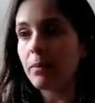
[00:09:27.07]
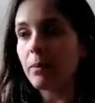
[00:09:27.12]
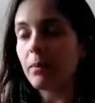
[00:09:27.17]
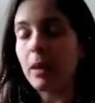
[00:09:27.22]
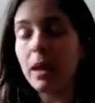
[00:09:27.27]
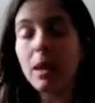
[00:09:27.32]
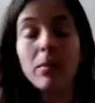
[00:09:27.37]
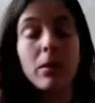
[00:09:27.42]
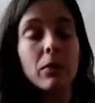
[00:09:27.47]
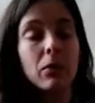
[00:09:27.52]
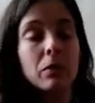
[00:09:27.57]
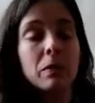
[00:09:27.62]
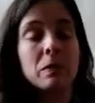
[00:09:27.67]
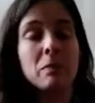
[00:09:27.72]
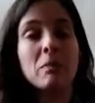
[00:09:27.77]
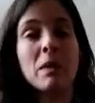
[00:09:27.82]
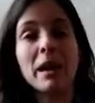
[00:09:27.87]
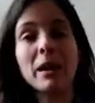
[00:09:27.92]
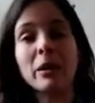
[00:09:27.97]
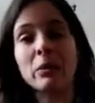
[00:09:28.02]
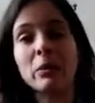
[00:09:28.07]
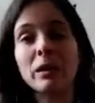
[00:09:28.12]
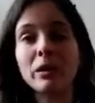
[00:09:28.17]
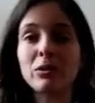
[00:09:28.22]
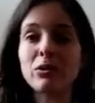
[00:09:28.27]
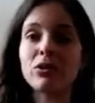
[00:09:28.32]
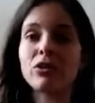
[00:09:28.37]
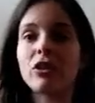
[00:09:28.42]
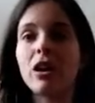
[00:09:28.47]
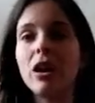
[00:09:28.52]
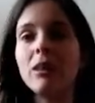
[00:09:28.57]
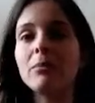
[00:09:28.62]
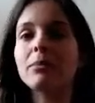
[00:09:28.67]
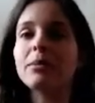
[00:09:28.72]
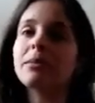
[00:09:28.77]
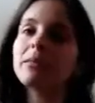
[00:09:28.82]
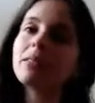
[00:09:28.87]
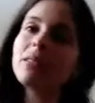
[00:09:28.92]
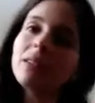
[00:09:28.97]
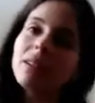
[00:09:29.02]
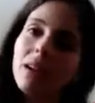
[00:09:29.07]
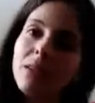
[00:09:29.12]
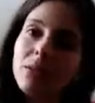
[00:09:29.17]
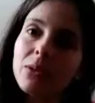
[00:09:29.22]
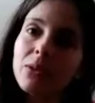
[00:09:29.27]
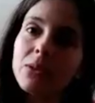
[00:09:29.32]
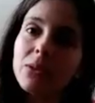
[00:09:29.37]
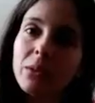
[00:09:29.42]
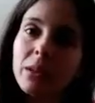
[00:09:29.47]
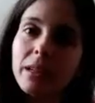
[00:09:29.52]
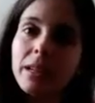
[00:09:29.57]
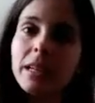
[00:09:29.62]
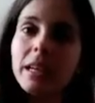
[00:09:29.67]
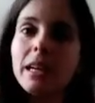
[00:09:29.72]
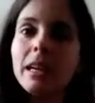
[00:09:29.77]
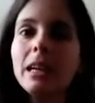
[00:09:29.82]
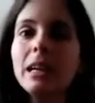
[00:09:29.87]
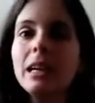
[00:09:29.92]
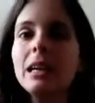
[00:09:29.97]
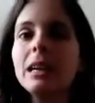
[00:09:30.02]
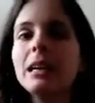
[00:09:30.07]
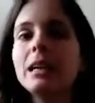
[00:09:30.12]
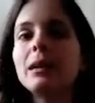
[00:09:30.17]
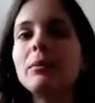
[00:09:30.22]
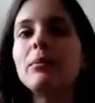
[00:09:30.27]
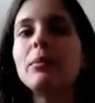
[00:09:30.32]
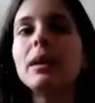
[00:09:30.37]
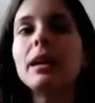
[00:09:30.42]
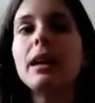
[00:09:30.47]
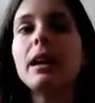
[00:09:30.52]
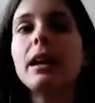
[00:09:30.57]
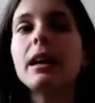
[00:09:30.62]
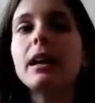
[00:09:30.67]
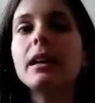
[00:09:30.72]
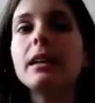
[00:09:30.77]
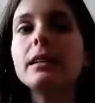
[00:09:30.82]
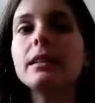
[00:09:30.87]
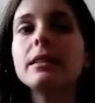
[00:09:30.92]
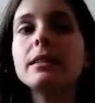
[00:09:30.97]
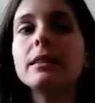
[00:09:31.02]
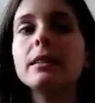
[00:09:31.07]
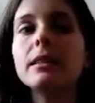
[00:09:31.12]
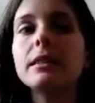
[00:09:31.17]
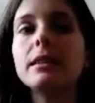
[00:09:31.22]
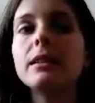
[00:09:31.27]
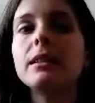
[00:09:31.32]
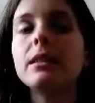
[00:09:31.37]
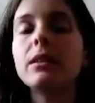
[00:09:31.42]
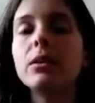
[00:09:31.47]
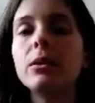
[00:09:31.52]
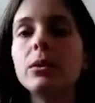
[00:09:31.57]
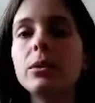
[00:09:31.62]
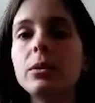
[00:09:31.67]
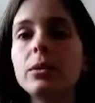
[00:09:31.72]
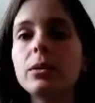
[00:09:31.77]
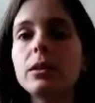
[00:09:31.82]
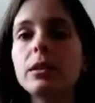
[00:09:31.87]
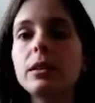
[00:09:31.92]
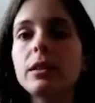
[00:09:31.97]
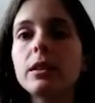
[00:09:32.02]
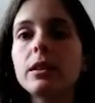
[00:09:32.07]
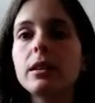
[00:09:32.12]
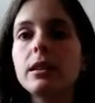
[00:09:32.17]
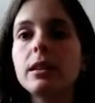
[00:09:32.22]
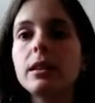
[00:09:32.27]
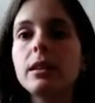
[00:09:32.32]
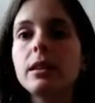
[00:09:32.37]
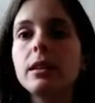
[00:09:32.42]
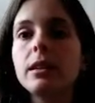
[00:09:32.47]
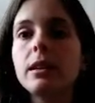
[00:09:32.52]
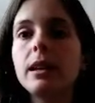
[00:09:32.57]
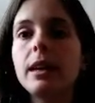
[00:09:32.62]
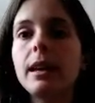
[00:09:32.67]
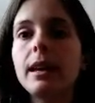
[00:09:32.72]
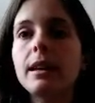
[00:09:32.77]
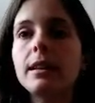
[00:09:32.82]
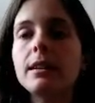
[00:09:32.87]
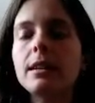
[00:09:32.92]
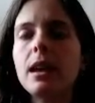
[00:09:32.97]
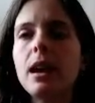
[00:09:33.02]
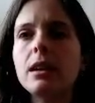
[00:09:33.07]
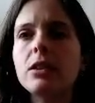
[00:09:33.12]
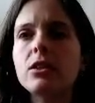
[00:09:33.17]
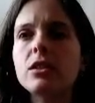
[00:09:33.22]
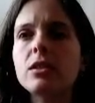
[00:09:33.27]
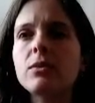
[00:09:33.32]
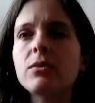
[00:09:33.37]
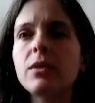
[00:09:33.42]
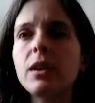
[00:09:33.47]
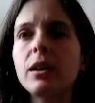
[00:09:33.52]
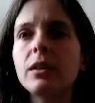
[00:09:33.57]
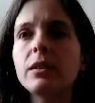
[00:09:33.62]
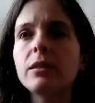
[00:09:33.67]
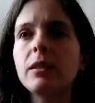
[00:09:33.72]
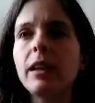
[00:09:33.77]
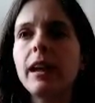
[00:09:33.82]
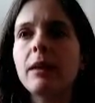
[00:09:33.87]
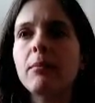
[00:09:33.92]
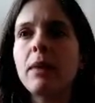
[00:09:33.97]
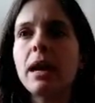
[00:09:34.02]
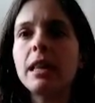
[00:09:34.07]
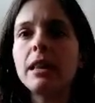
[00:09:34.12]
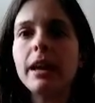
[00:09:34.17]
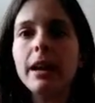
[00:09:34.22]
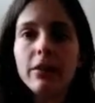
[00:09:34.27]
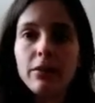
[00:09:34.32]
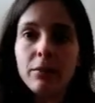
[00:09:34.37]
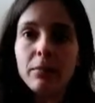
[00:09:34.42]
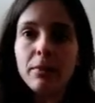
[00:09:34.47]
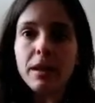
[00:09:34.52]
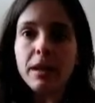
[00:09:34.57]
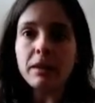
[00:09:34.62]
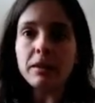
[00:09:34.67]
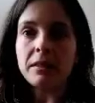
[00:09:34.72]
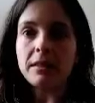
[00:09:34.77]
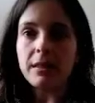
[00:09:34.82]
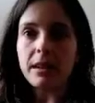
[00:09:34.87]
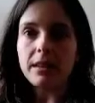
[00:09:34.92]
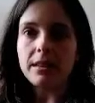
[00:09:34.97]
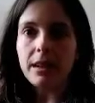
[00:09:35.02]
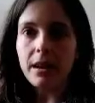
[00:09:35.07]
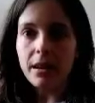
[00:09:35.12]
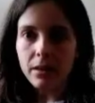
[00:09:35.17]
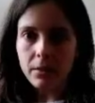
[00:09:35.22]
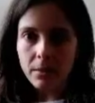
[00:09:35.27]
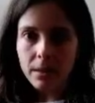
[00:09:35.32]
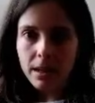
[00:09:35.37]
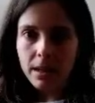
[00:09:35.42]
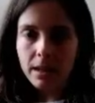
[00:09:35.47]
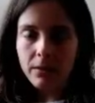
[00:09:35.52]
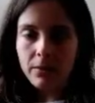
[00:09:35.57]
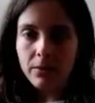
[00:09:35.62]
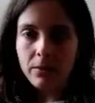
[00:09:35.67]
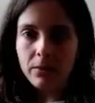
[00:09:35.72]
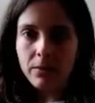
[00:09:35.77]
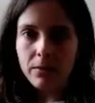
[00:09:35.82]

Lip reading: Maybe if it was my own little shop, another story. But no. And I just felt like my life being sucked out of me.